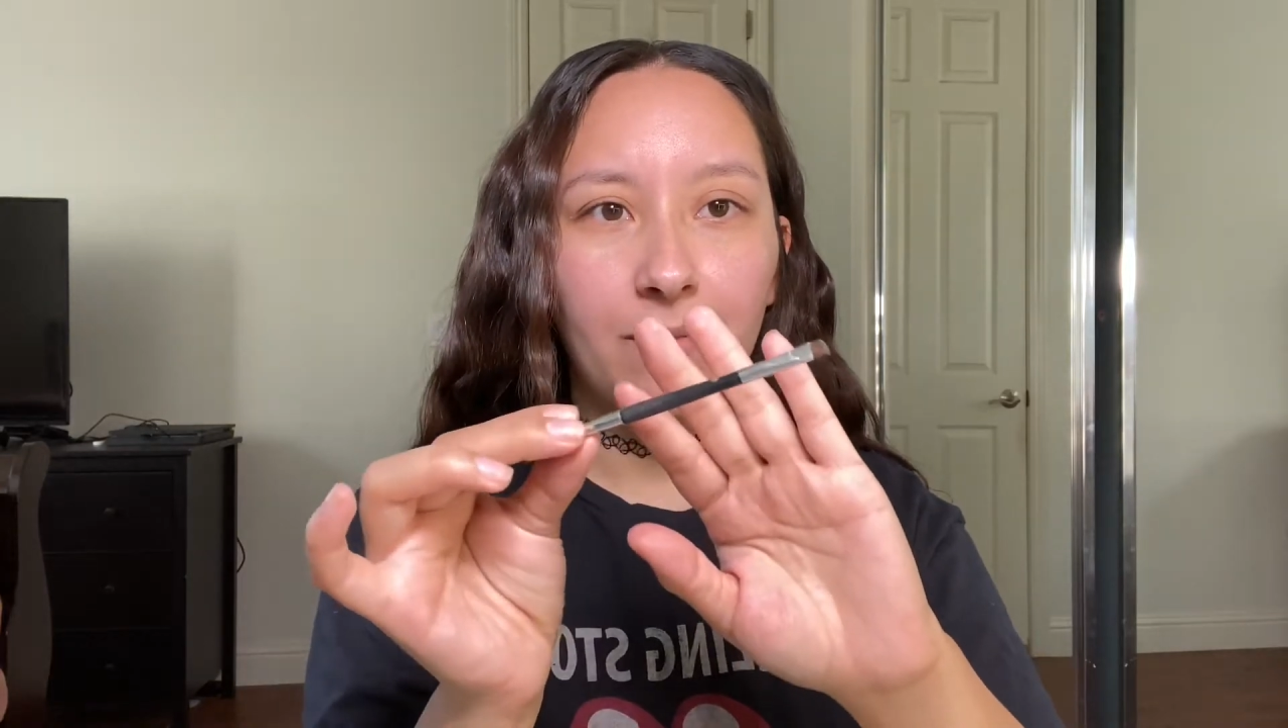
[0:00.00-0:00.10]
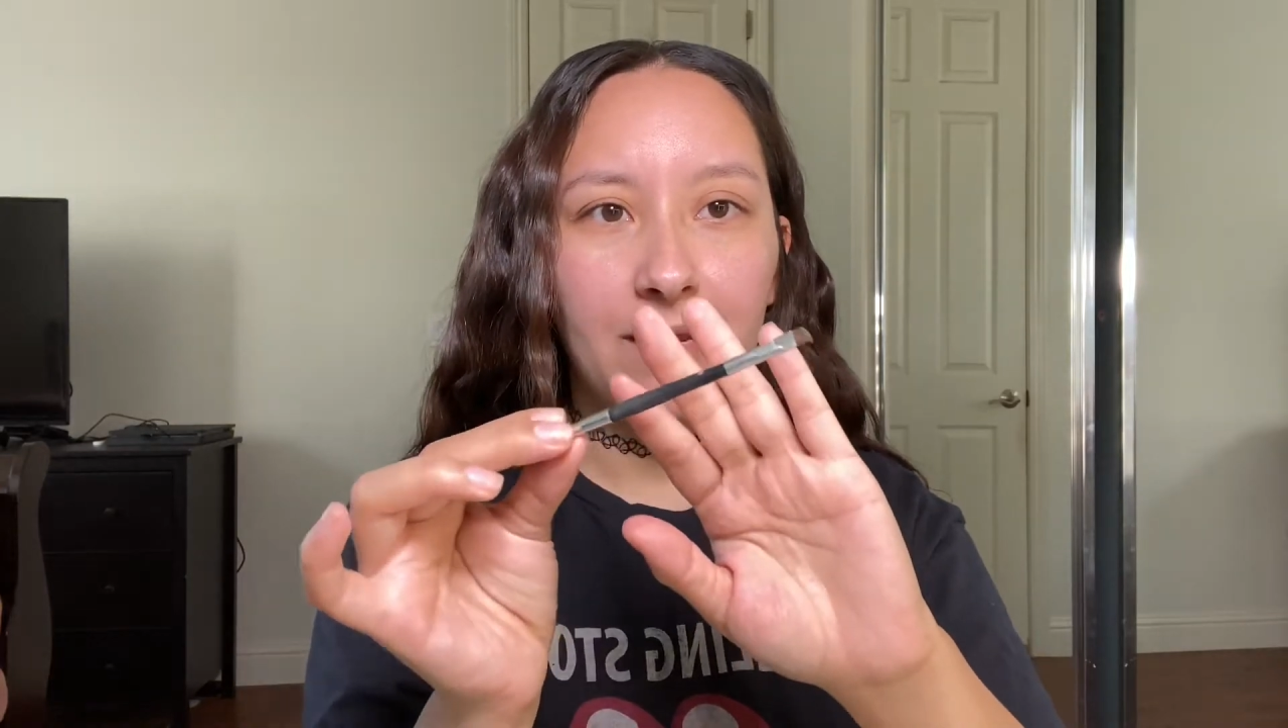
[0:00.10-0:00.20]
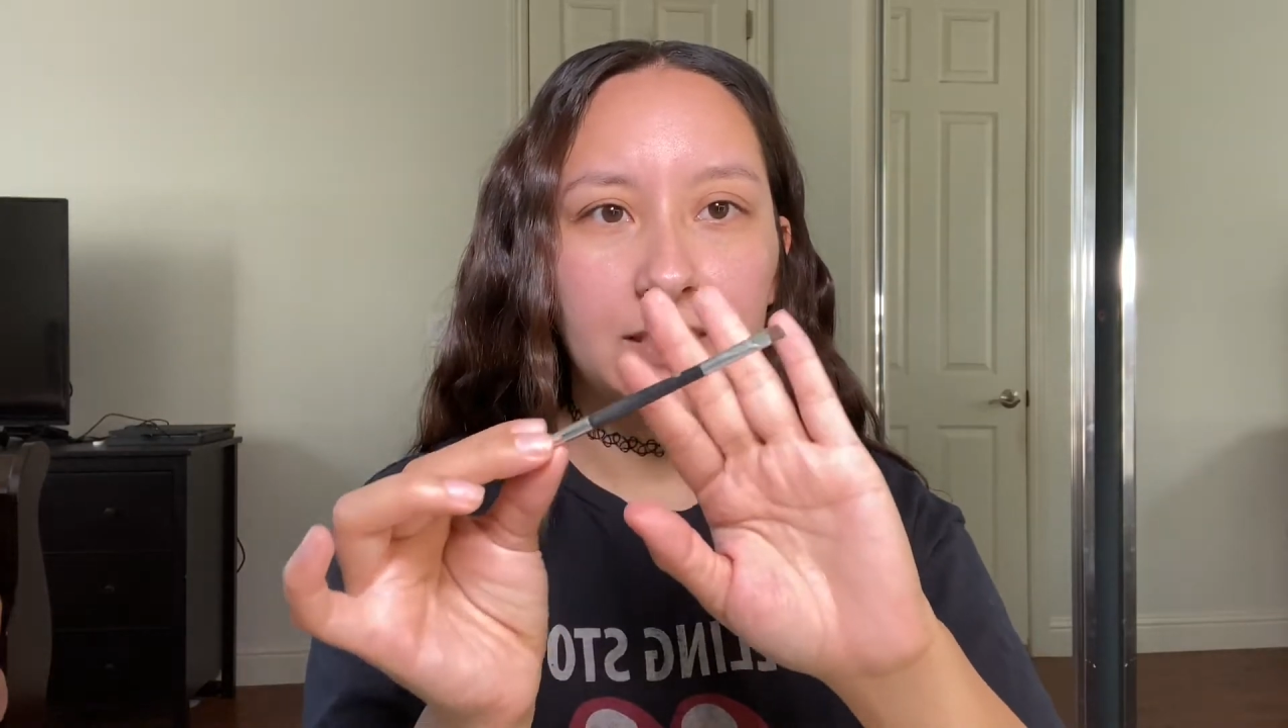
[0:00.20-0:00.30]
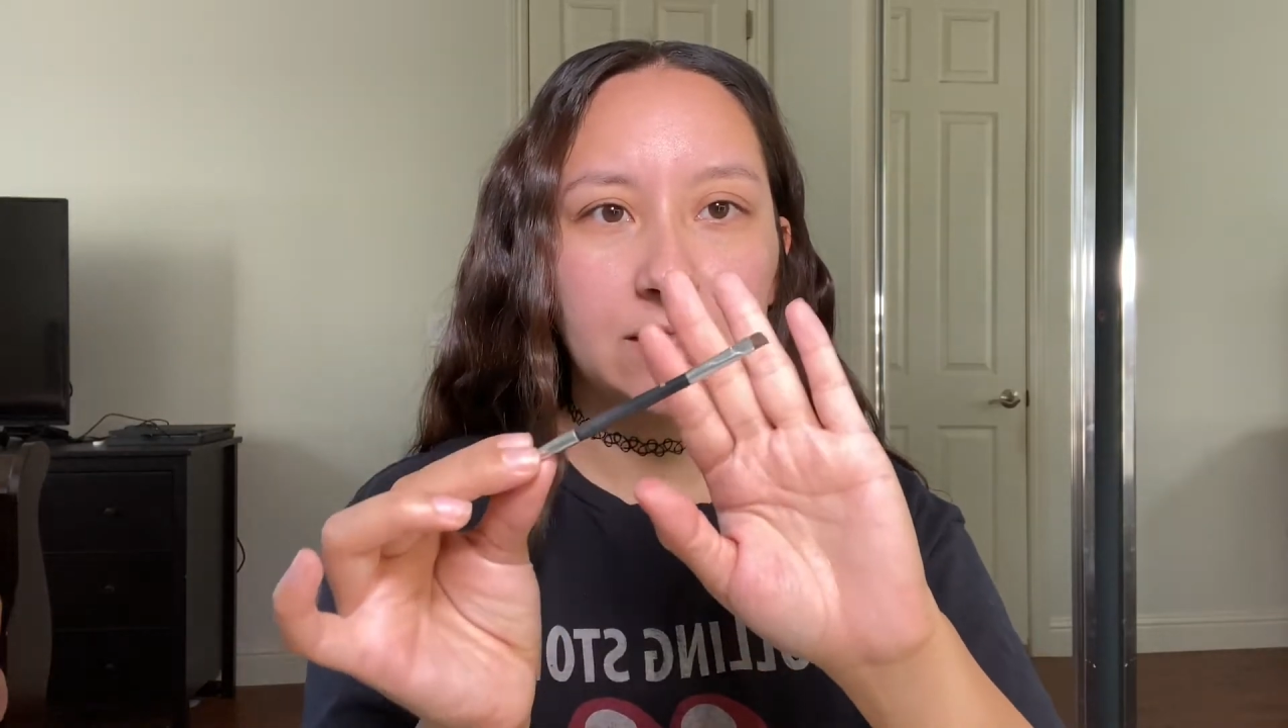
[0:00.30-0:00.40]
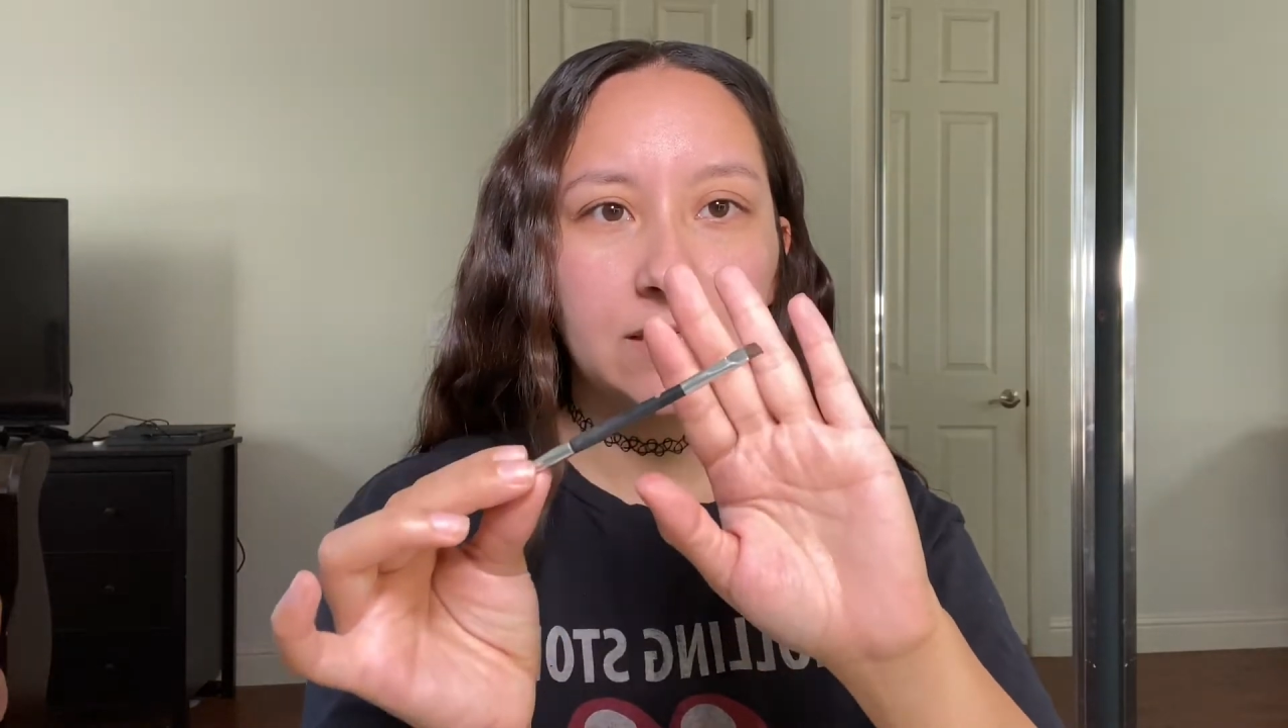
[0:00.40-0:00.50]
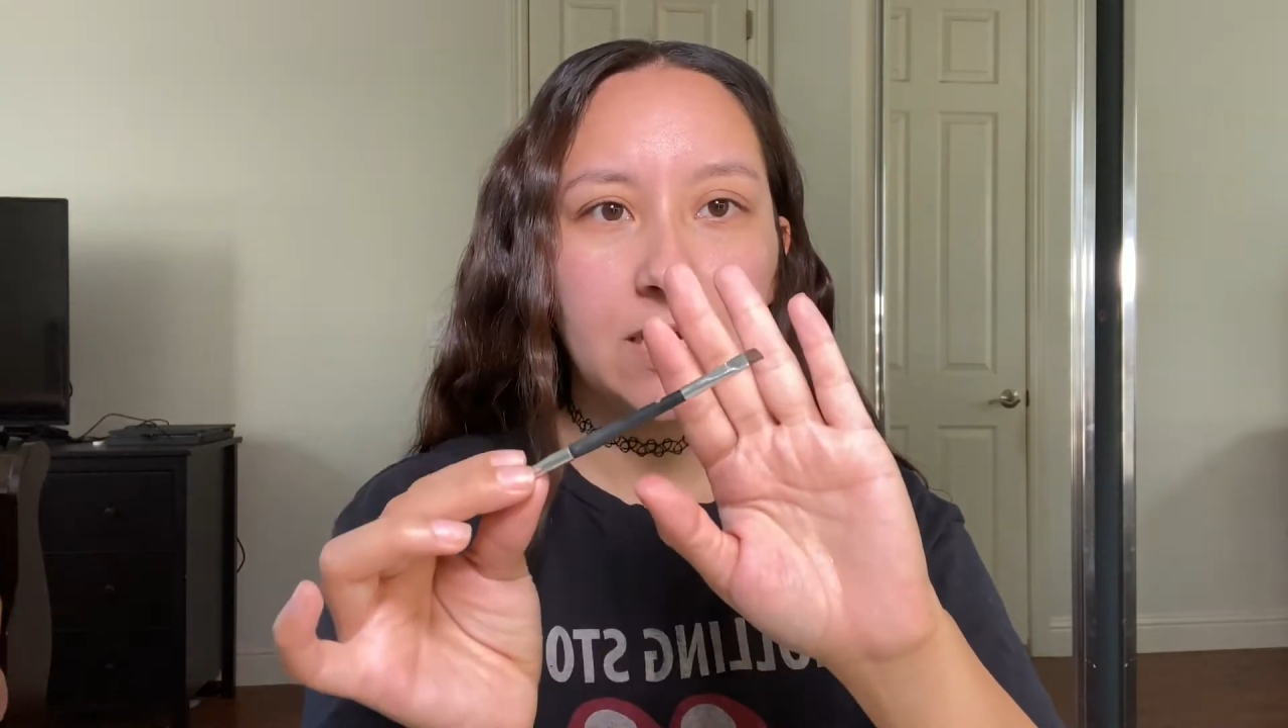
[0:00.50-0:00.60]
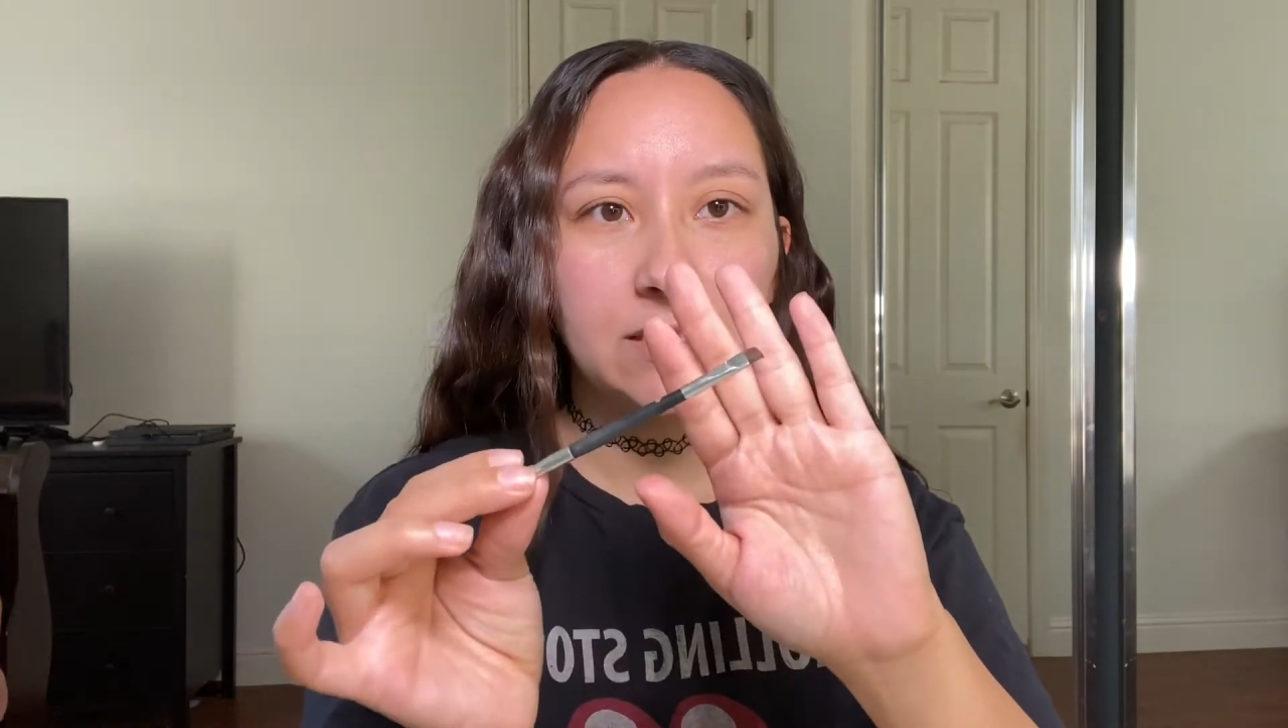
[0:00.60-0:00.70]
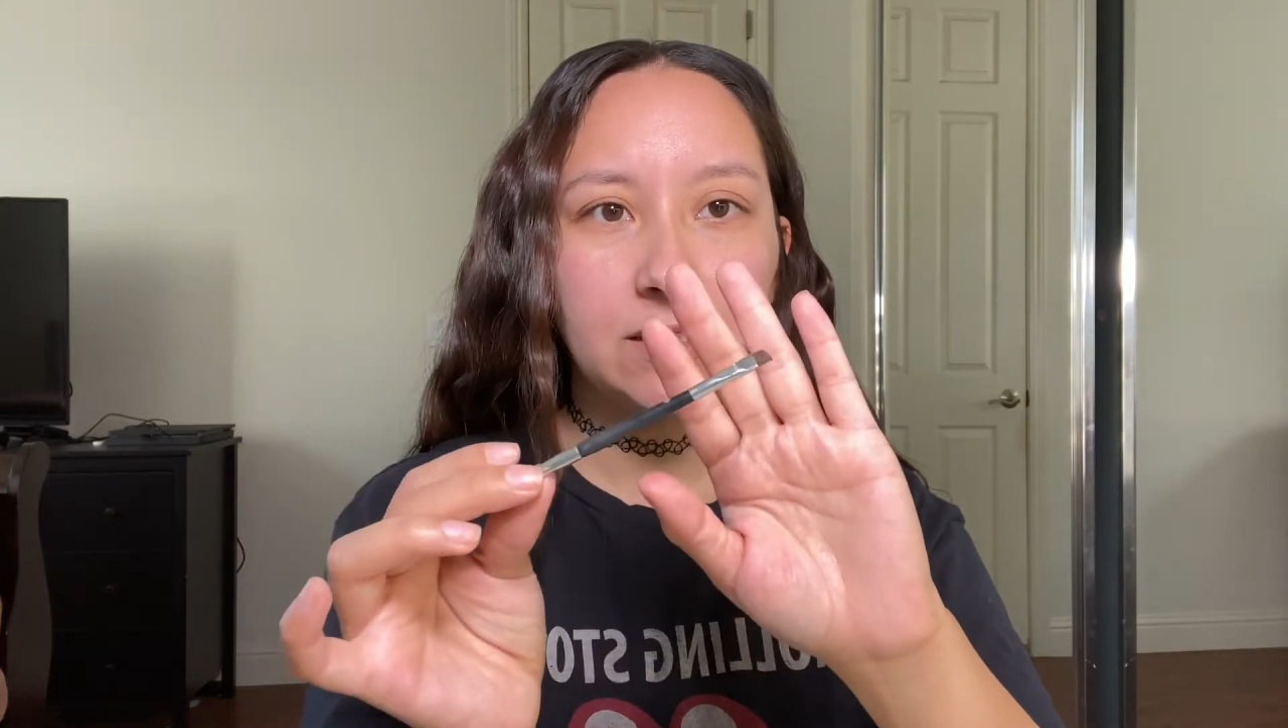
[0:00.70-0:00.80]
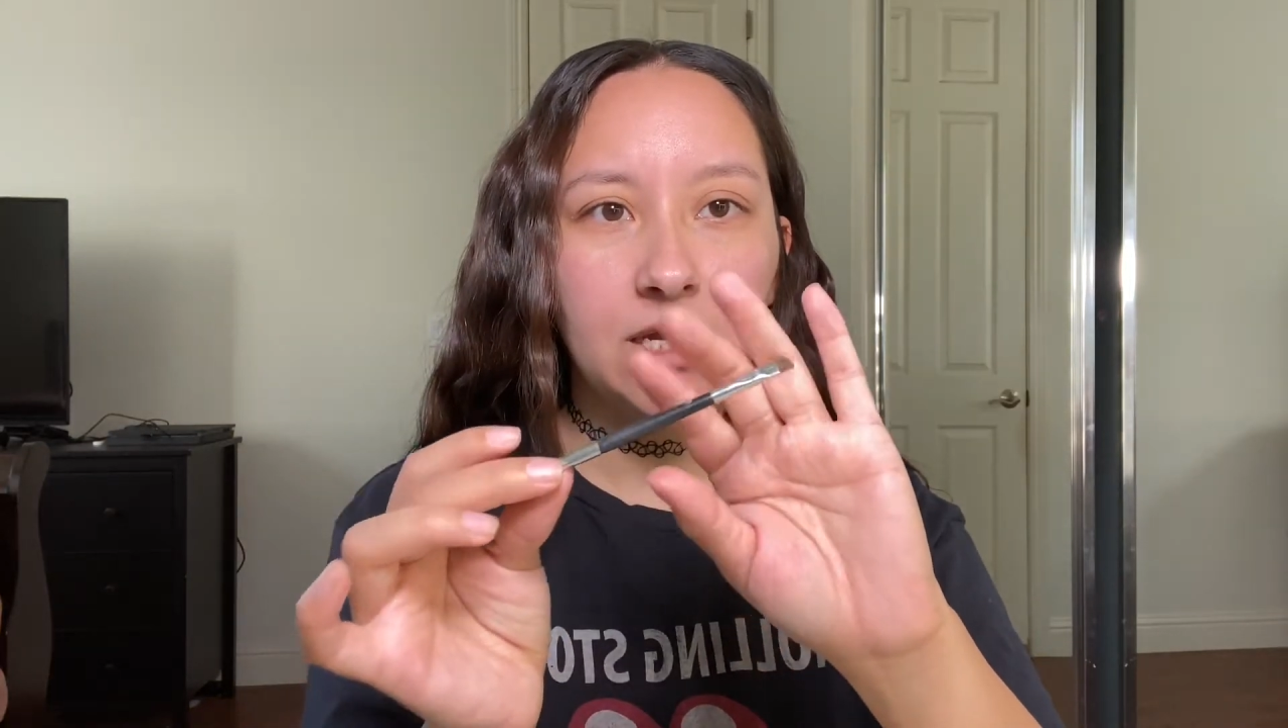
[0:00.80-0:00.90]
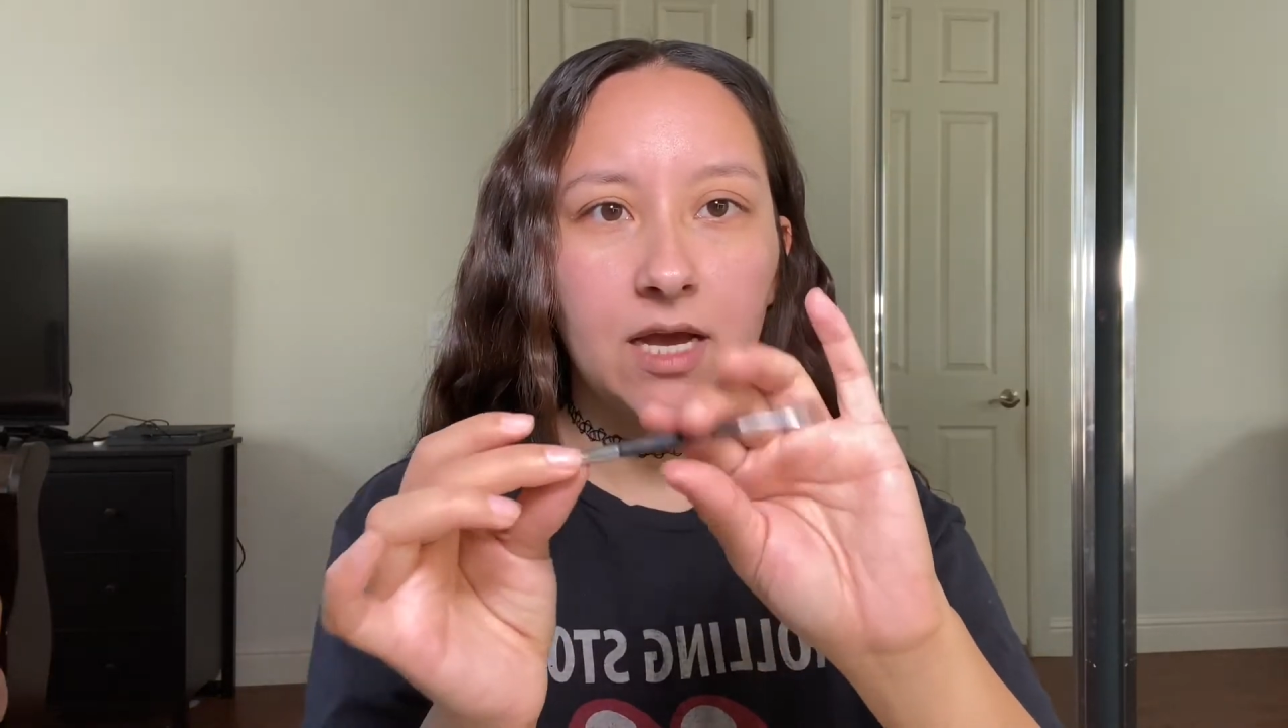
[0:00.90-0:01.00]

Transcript: Anastasia,